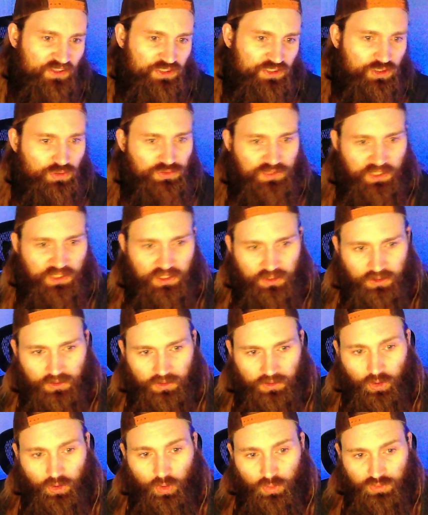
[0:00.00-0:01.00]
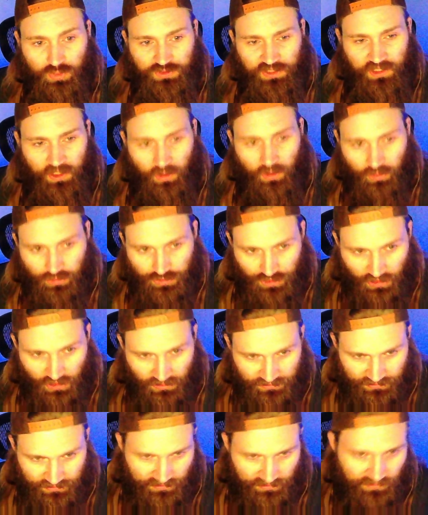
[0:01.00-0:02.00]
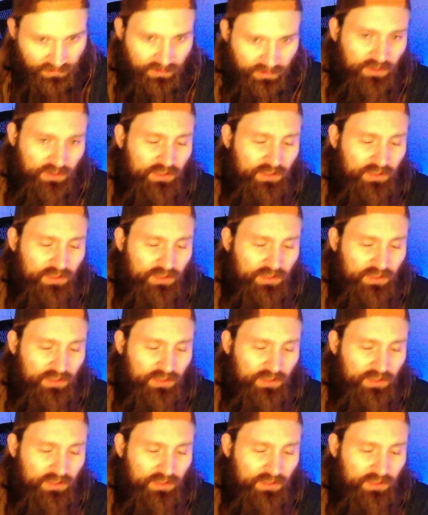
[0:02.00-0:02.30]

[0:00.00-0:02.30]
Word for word: Jose, uh, Jose Johnson.